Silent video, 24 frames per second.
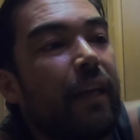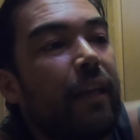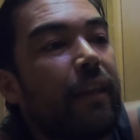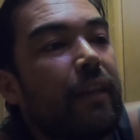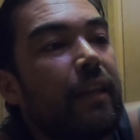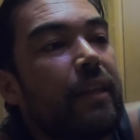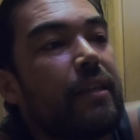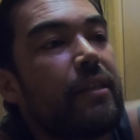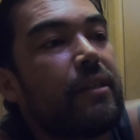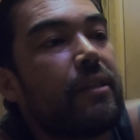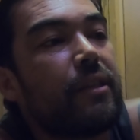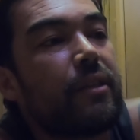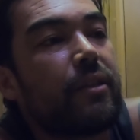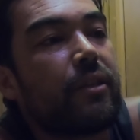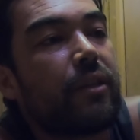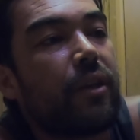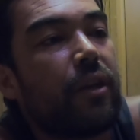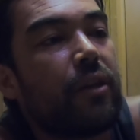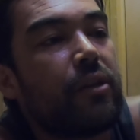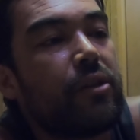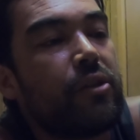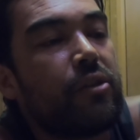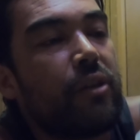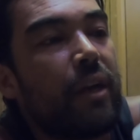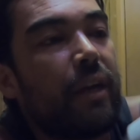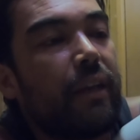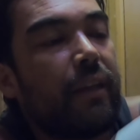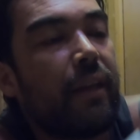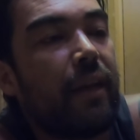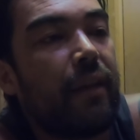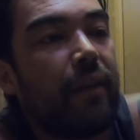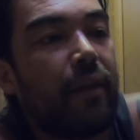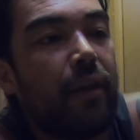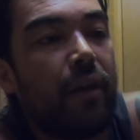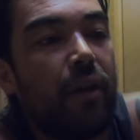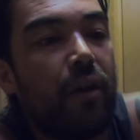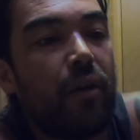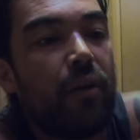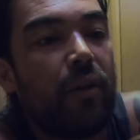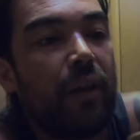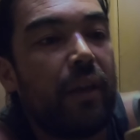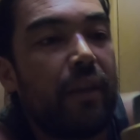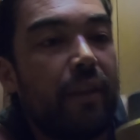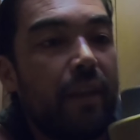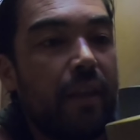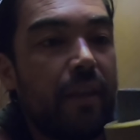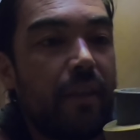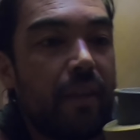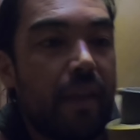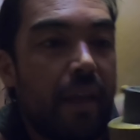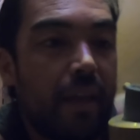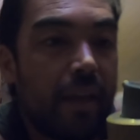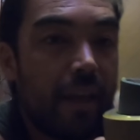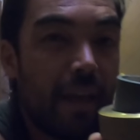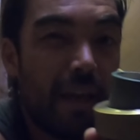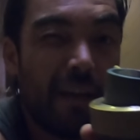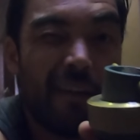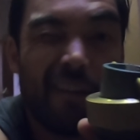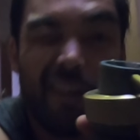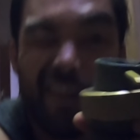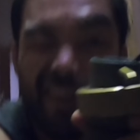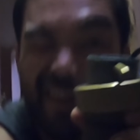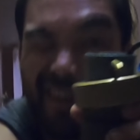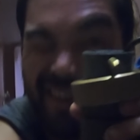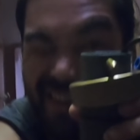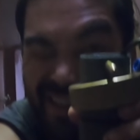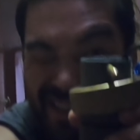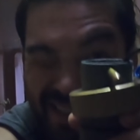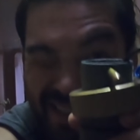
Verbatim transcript: This just goes straight down the hole and then that arrow